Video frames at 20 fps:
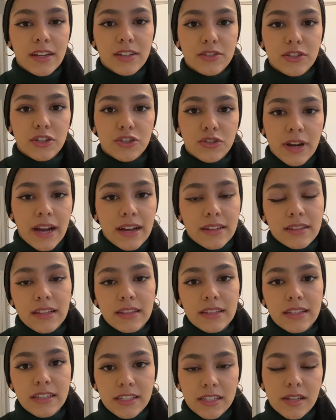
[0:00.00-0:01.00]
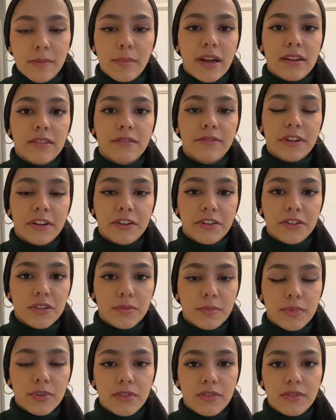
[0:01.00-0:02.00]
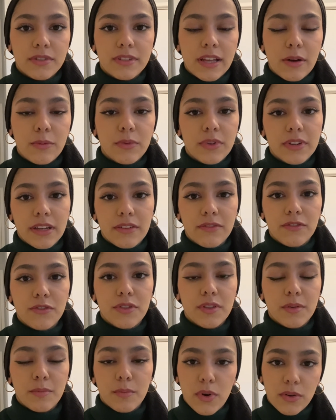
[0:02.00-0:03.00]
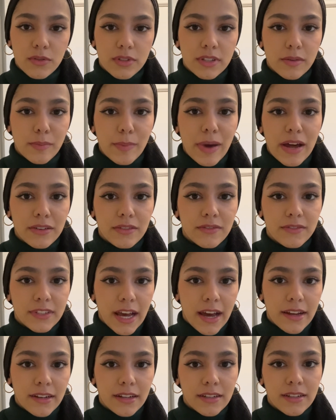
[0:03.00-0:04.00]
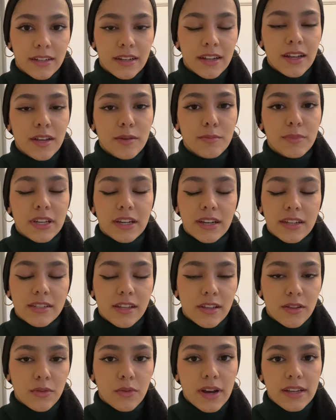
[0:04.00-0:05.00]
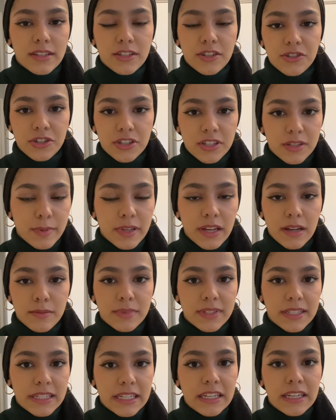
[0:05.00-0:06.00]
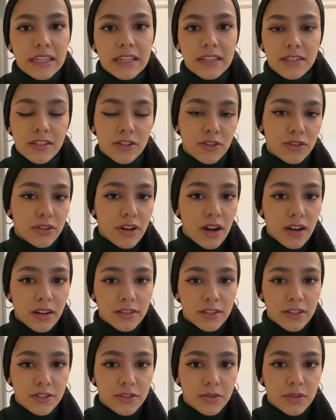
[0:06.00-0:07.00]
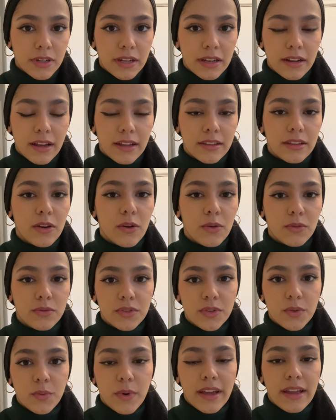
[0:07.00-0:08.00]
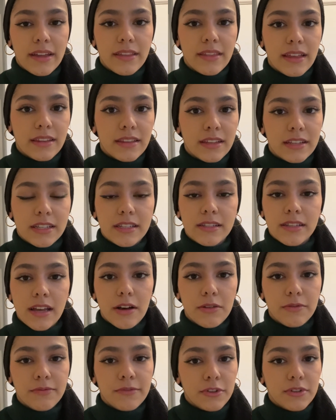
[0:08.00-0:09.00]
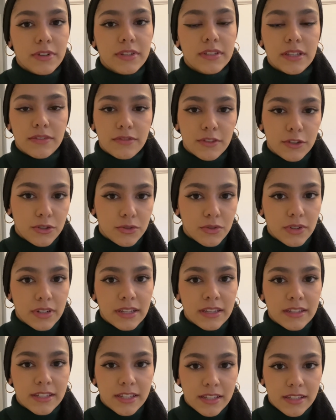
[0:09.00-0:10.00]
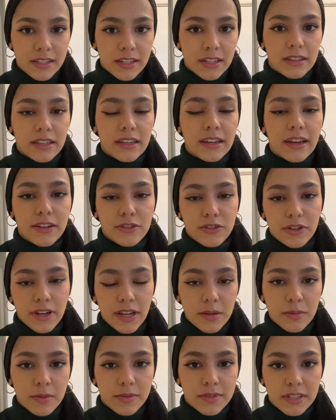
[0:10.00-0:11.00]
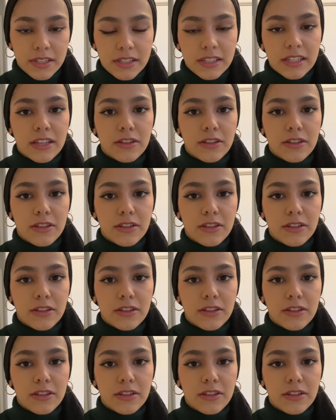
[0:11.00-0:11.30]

to track the least amount of variables that will give you the most amount of data, because otherwise it just becomes tedious and you're not going to do it. And the only way that this is helpful is if you do it consistently and you're able to see